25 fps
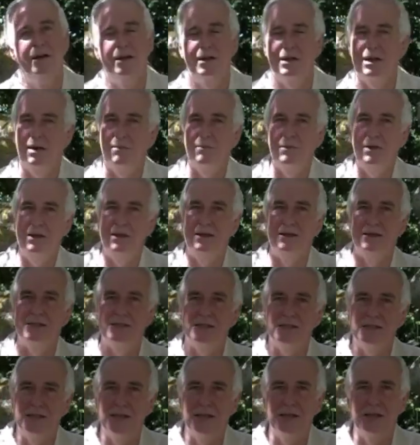Come here,
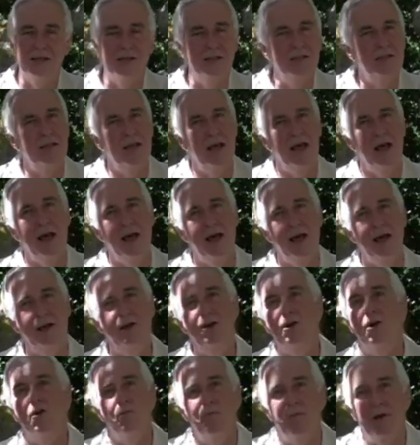sit,
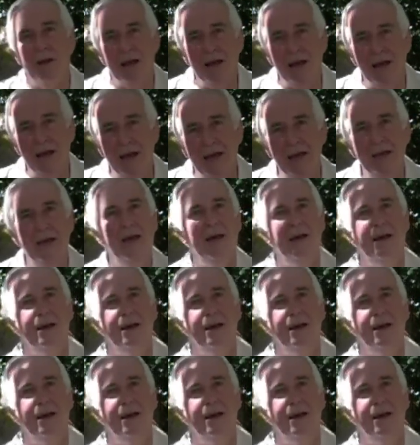go play.